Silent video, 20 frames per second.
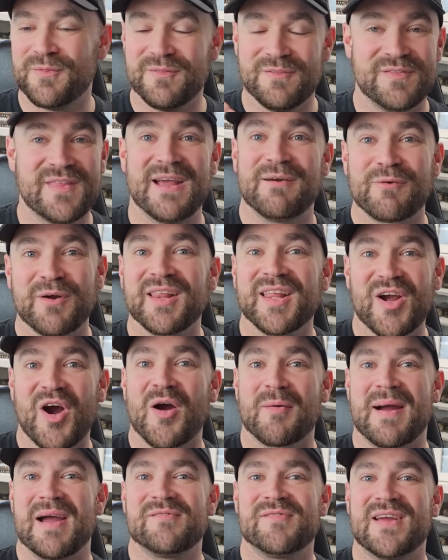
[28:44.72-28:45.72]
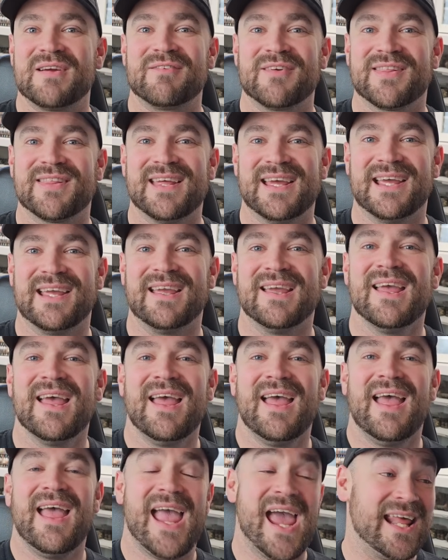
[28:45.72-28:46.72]
They really are my favorite thing.
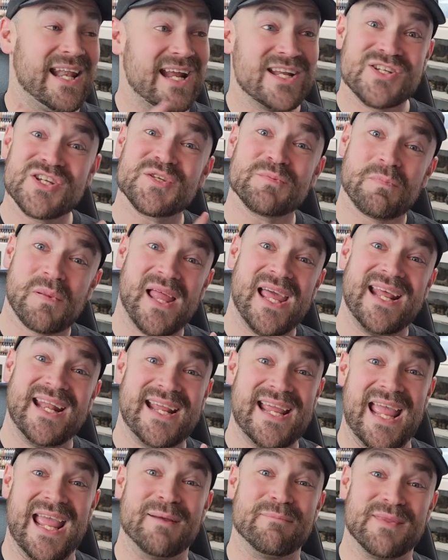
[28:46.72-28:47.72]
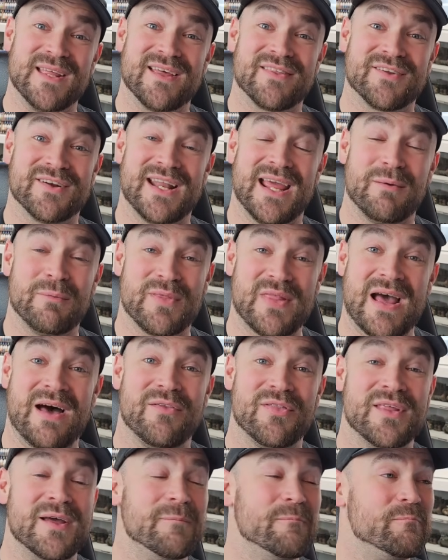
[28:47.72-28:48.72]
And I just played a game the other day
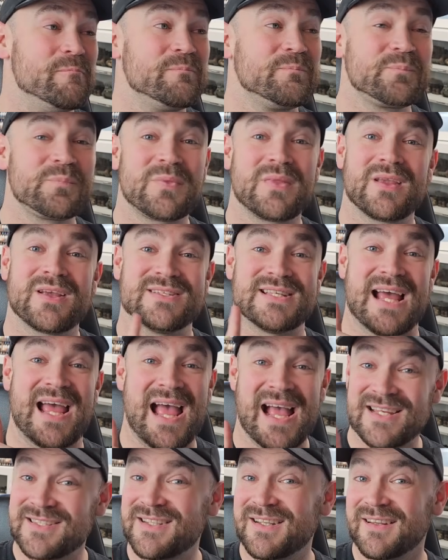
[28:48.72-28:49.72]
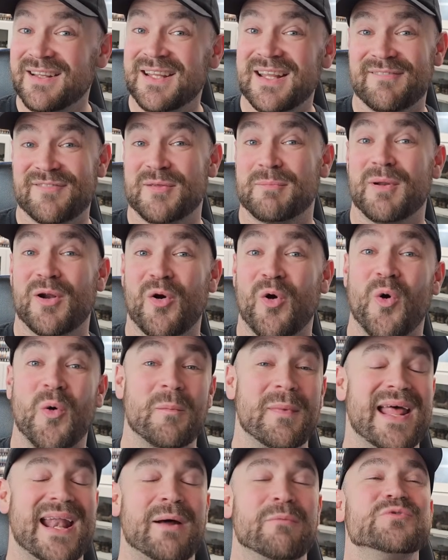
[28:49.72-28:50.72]
without them because I accidentally left them at
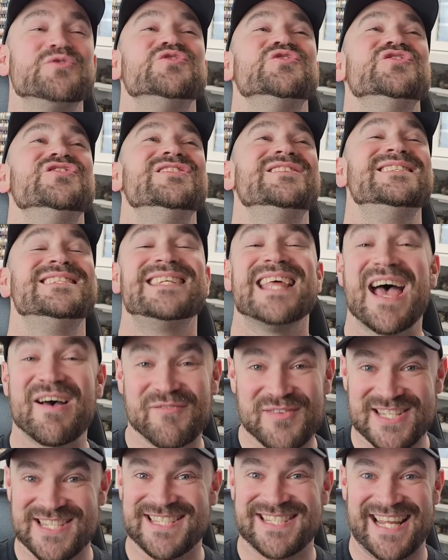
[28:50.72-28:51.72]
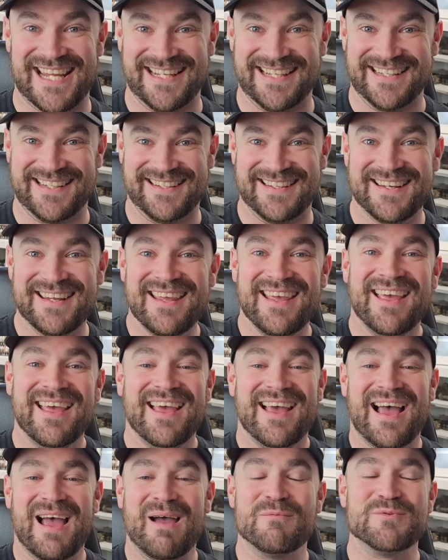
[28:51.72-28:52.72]
home and I was devastated.
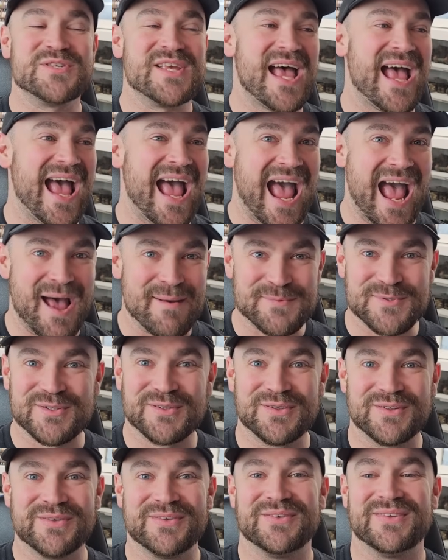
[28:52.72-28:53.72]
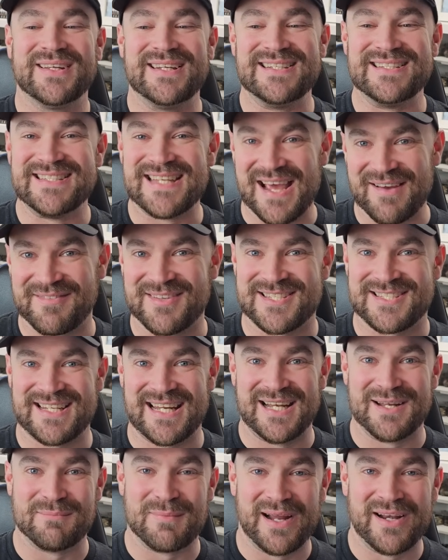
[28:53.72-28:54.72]
I was absolutely
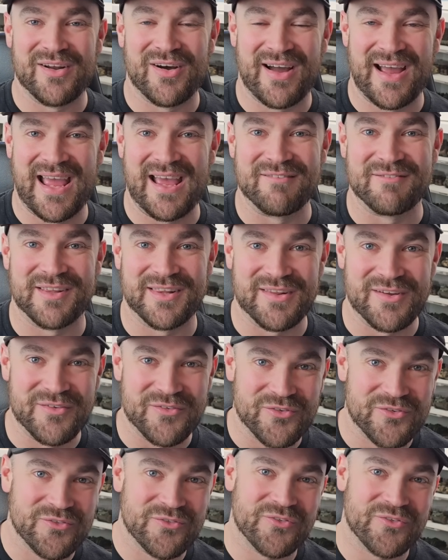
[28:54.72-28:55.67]
devastated by not having those.